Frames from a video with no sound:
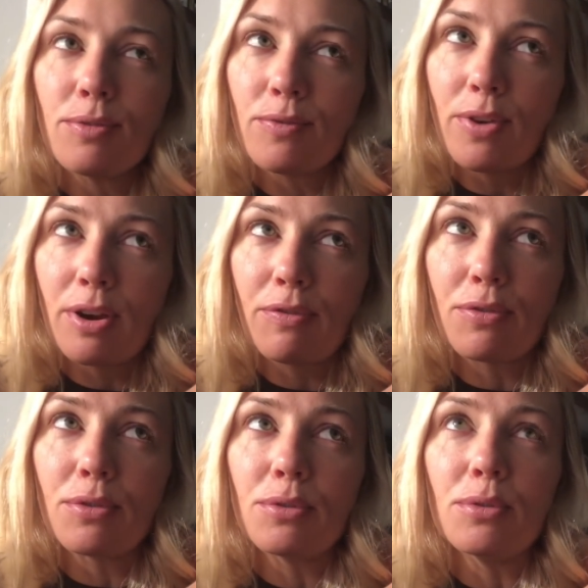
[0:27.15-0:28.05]
very
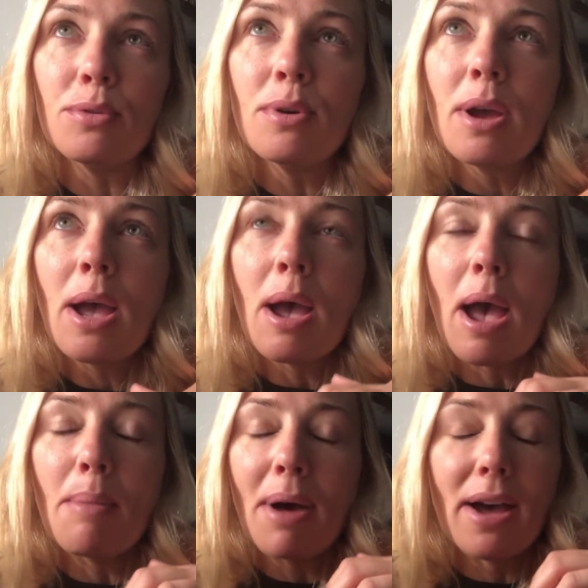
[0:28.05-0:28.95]
frugal,
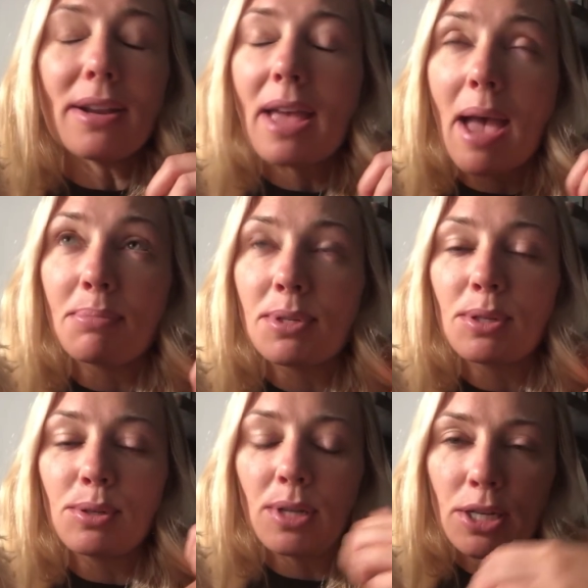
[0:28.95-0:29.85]
but
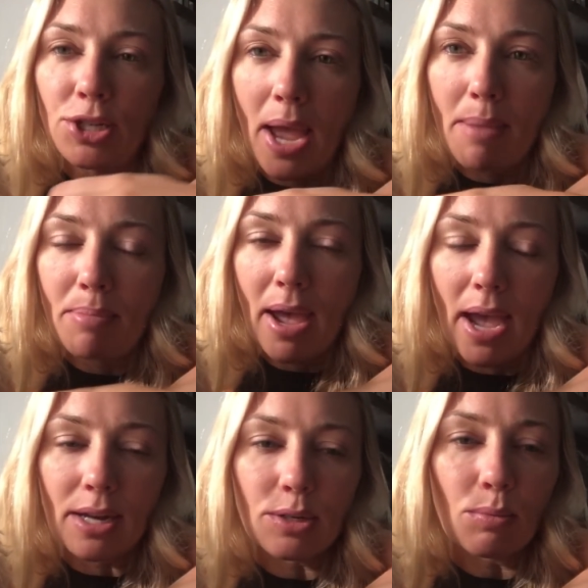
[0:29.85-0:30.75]
absolutely jam-packed.